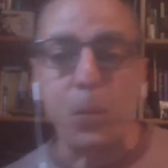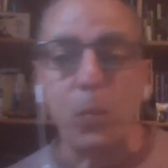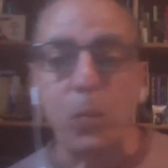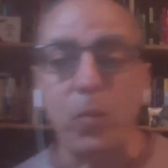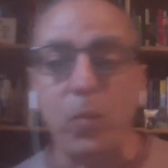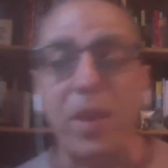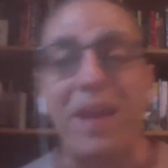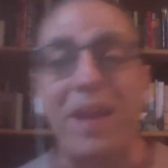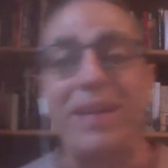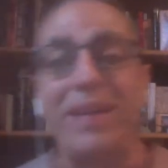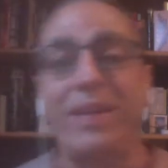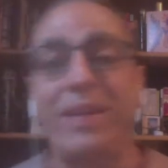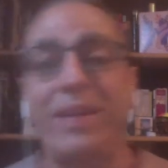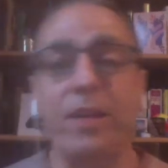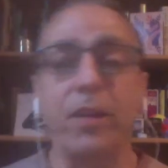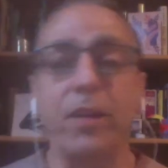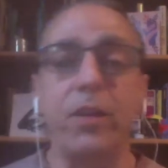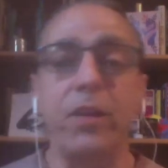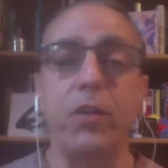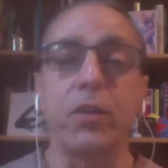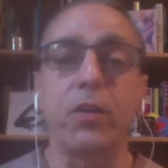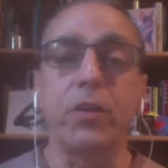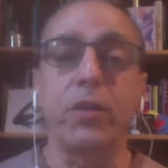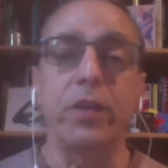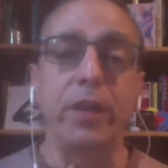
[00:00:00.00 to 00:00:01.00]

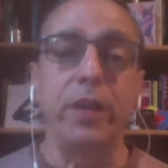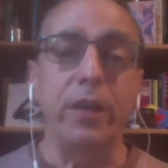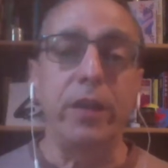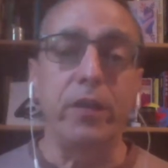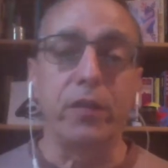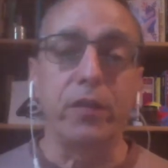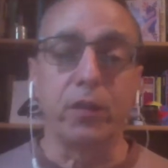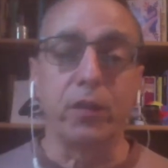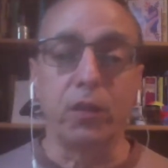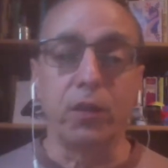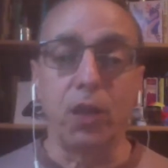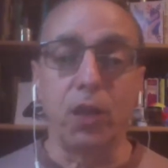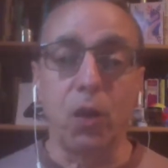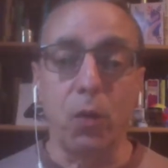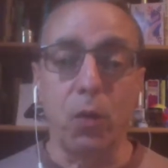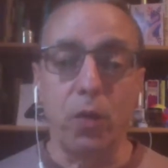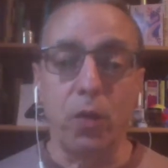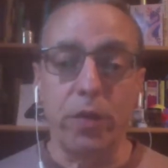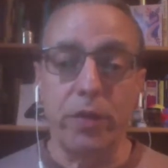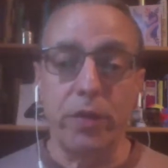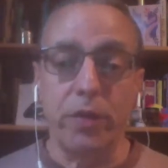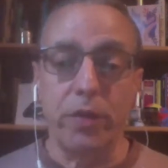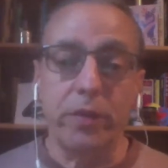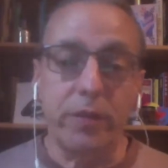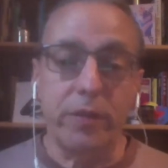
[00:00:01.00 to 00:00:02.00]
Ideally, your knees are lower
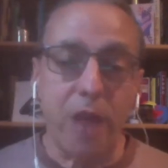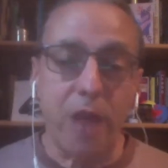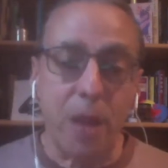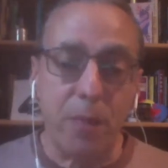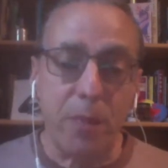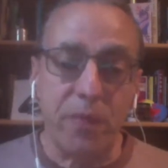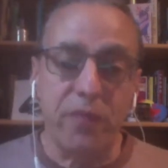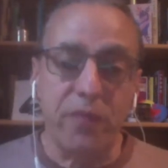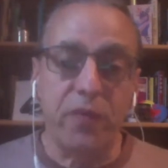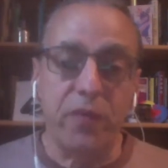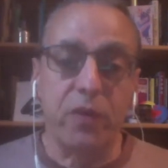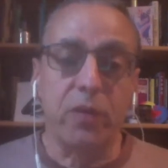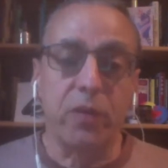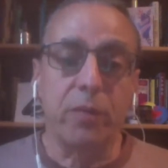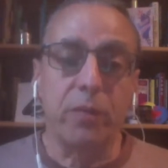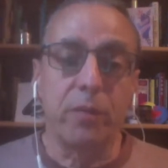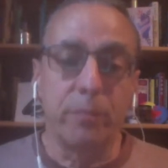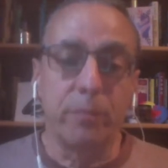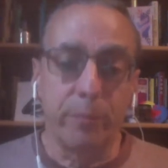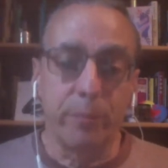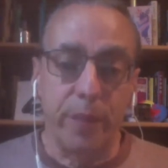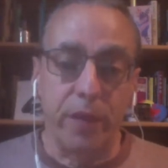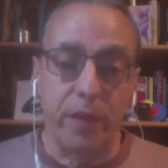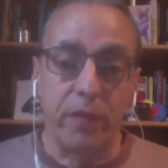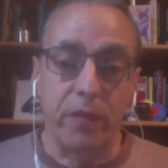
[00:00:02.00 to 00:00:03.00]
than the top of your
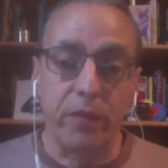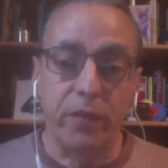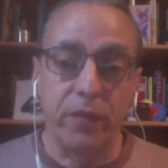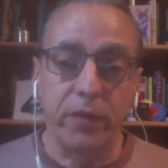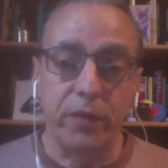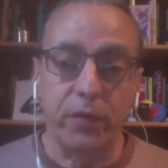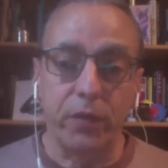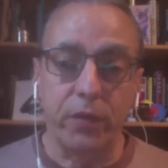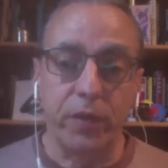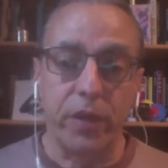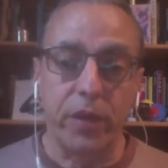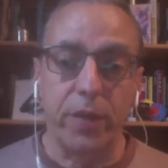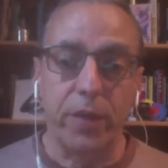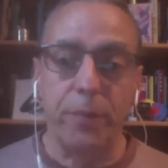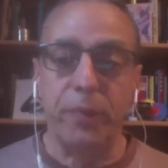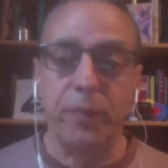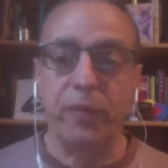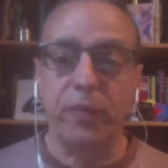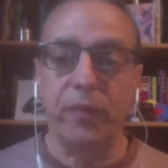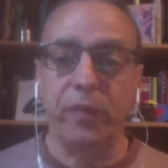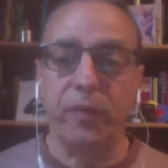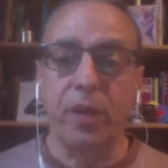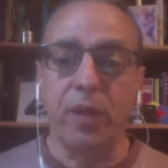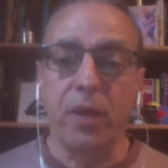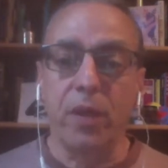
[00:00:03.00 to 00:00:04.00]
pelvis, your
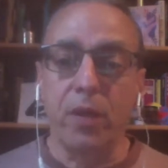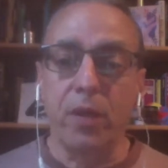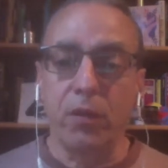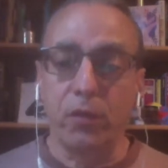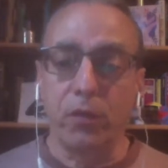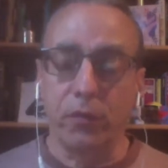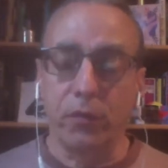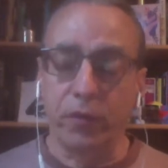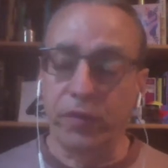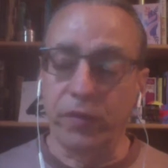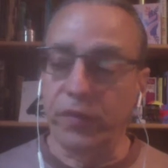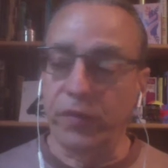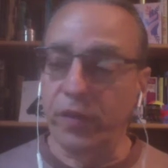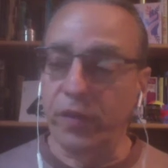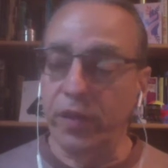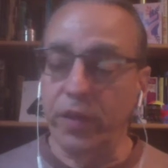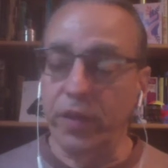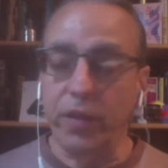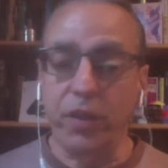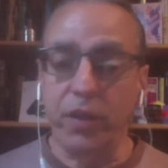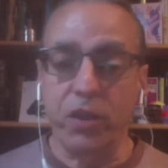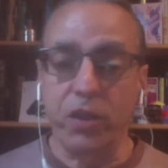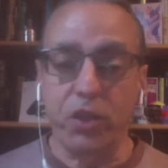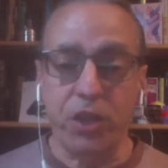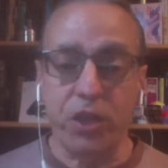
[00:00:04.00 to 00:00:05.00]
hips. So if you're sitting
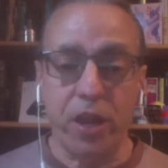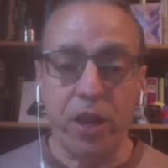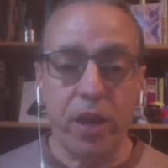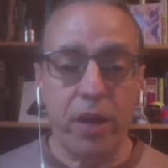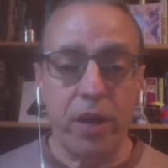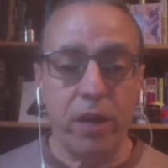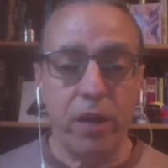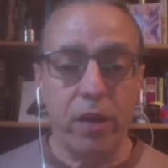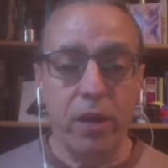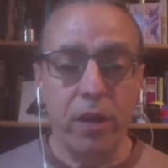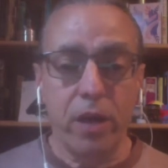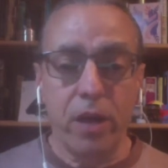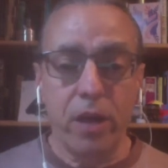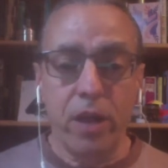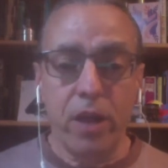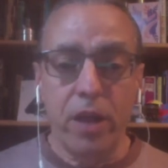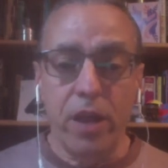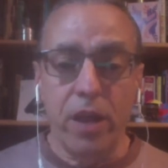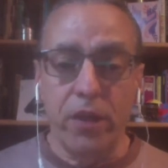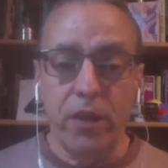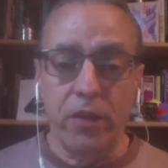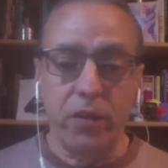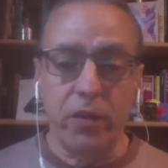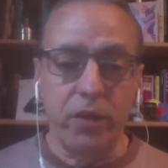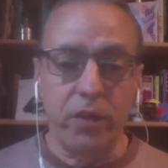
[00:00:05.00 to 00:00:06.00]
in a chair
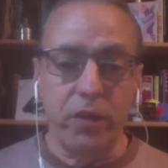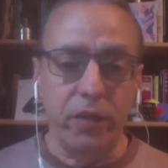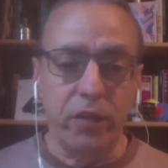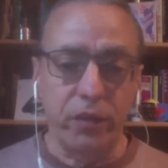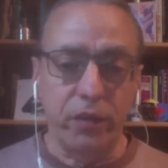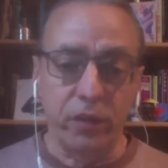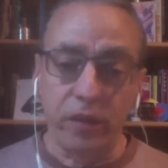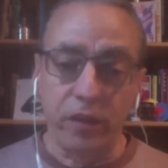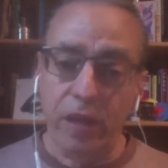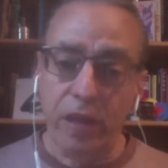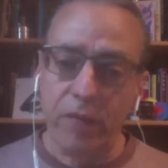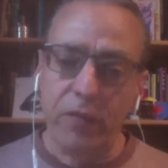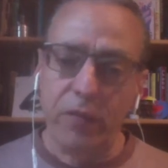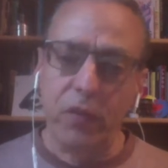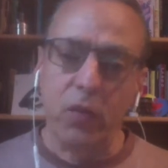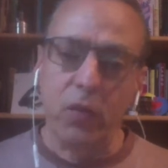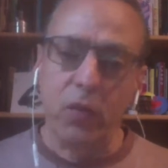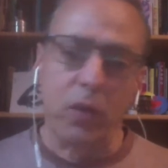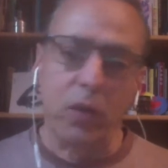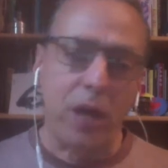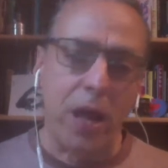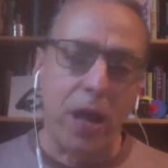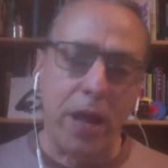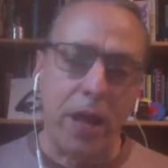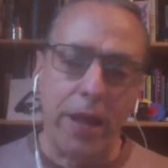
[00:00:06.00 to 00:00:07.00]
and your knees are level
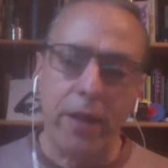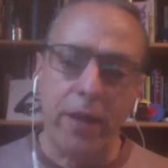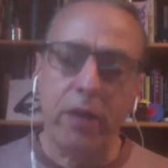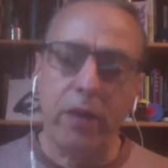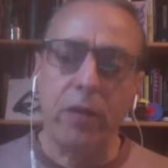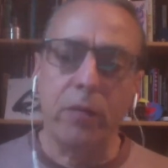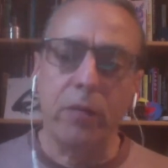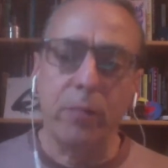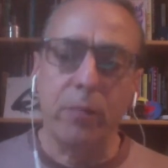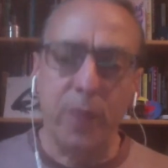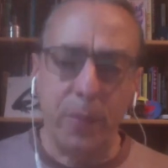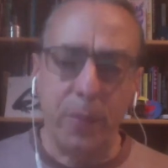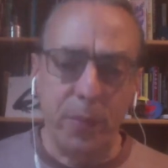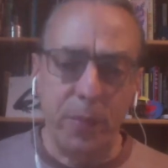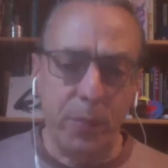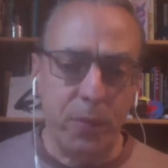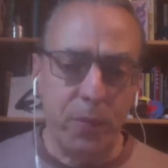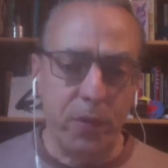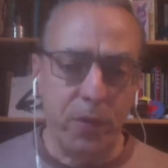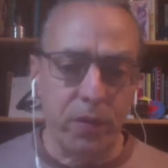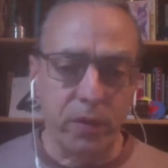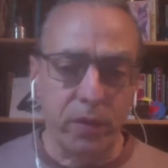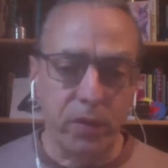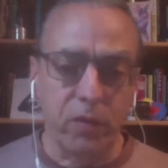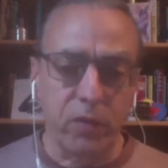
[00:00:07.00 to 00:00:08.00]
or higher, maybe
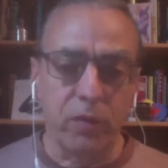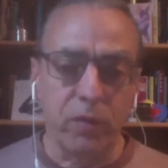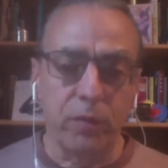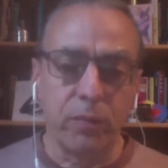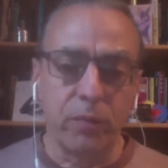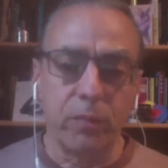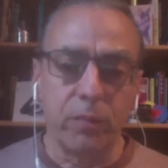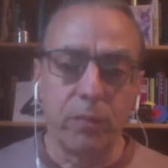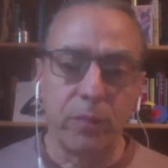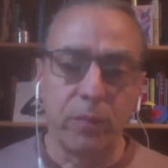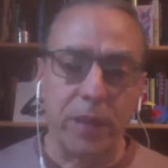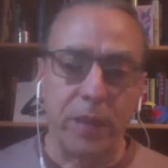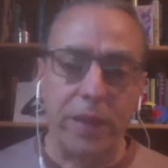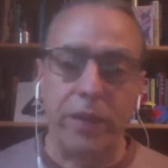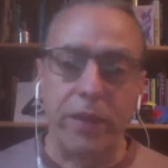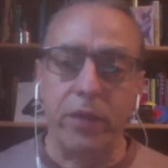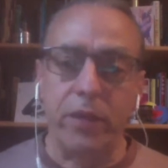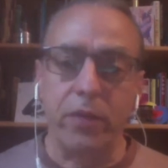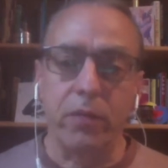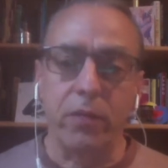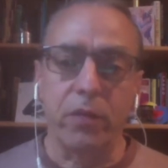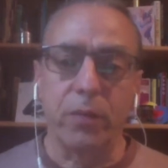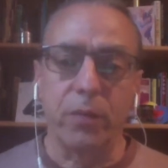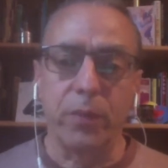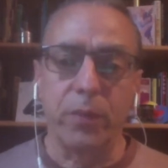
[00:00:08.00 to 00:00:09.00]
put a little
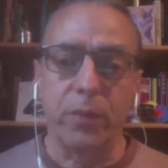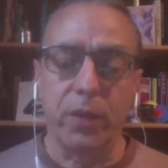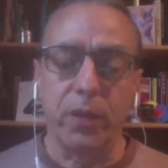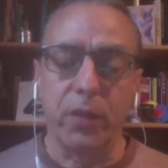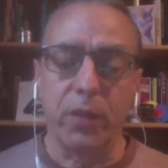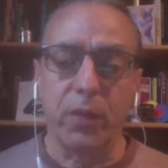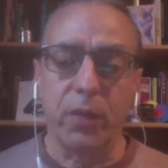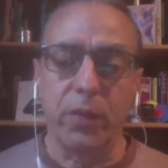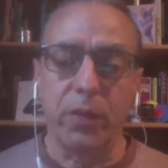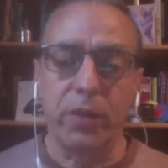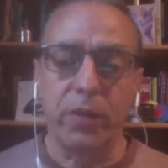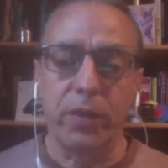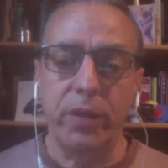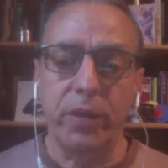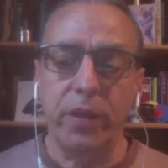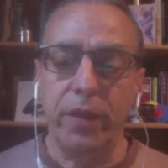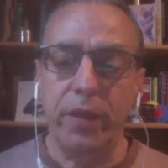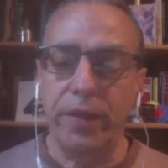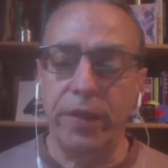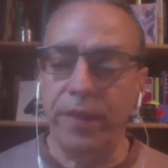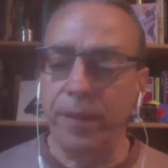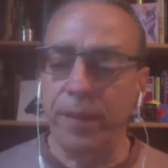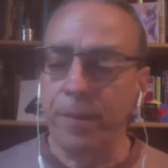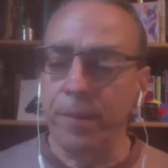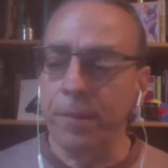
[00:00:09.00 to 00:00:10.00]
blanket or a pillow
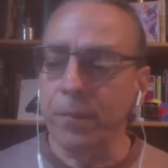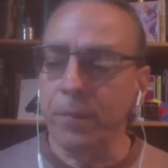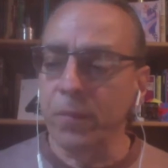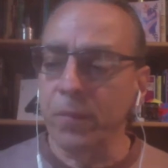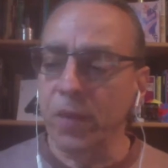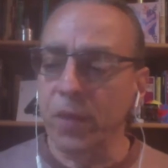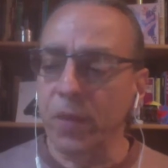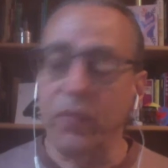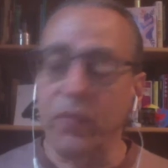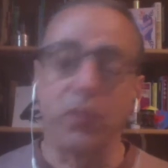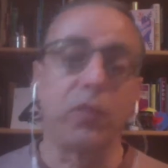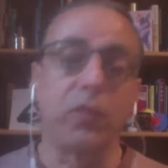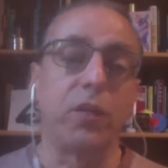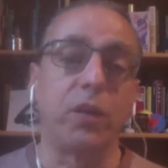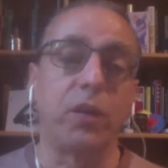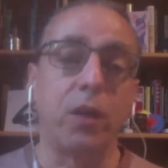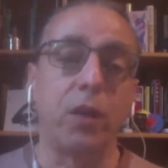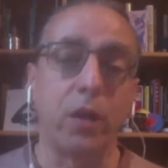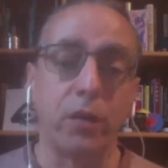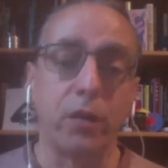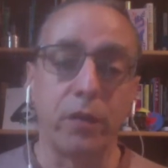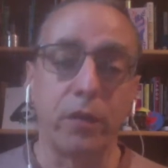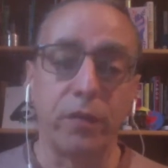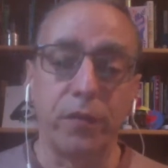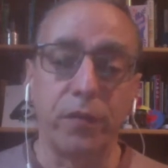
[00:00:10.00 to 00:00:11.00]
underneath. If you're sitting
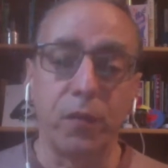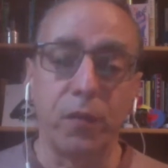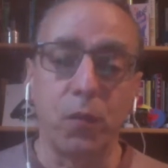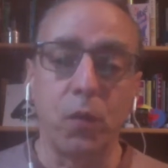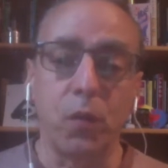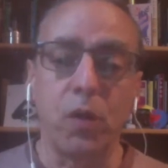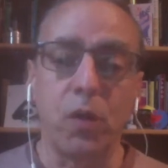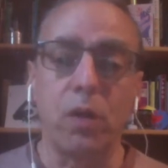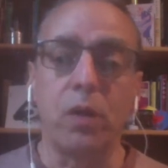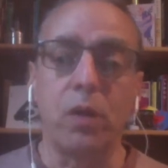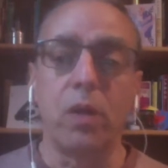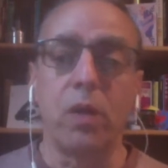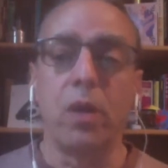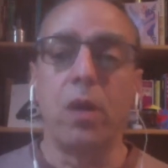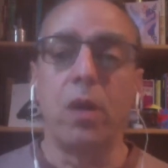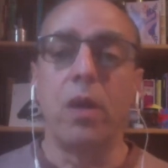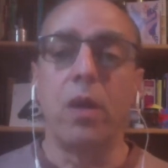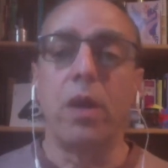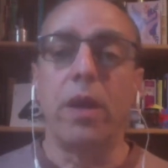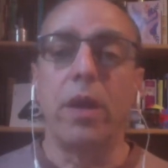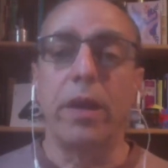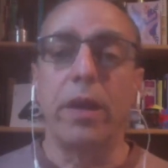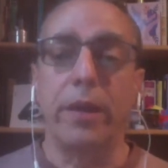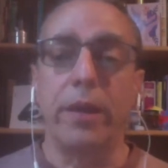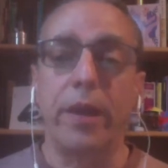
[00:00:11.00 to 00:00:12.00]
on the floor,
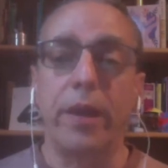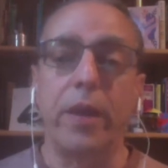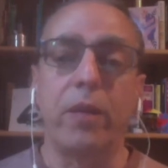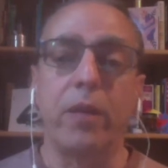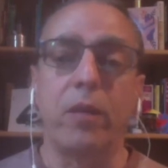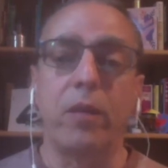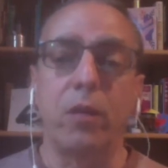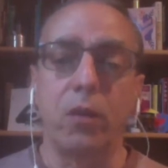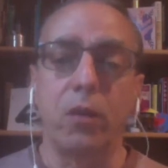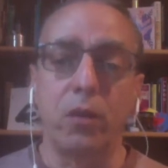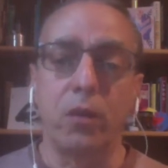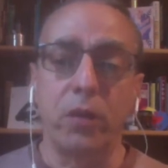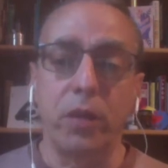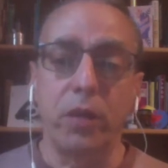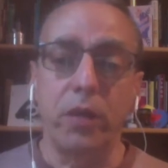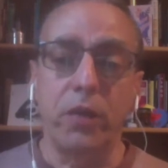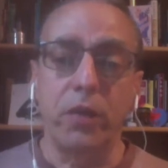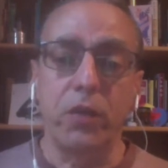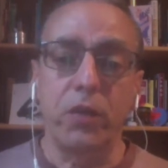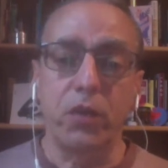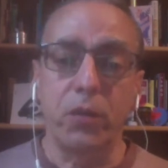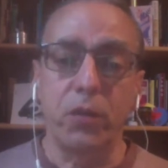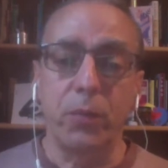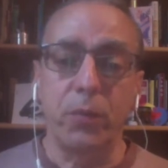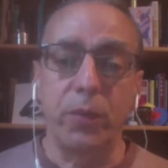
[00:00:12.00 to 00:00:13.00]
again, your knees
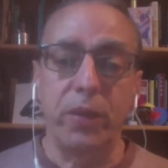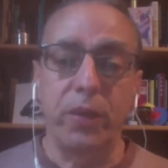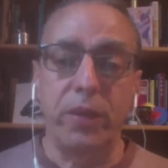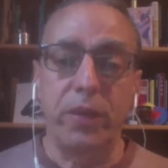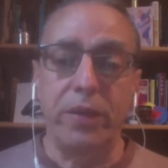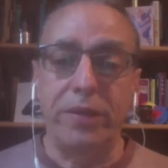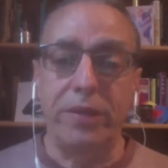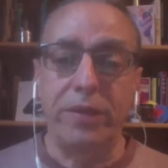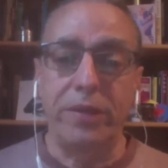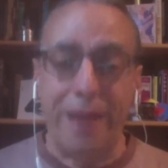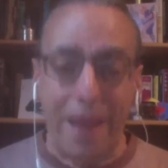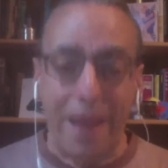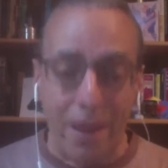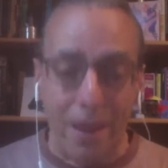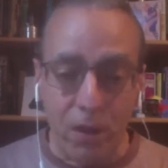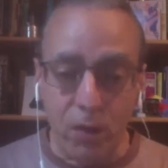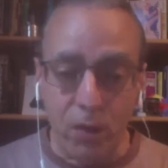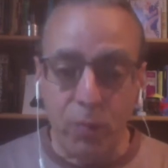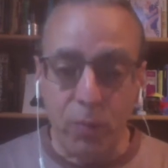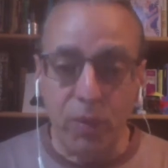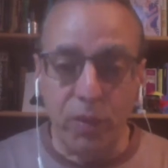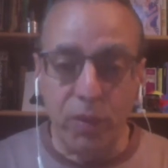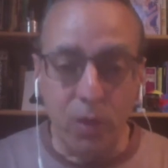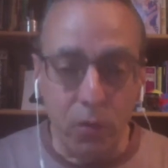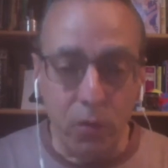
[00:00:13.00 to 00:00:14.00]
should be down
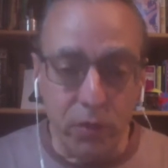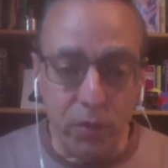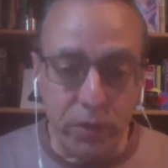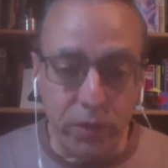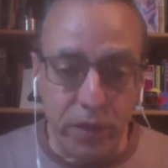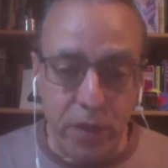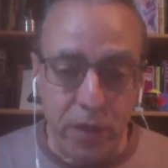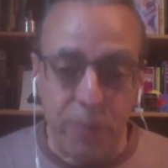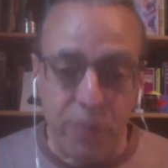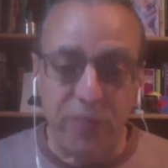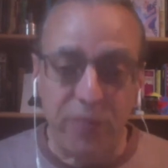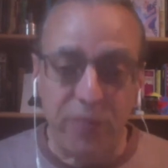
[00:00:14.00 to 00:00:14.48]
below the top of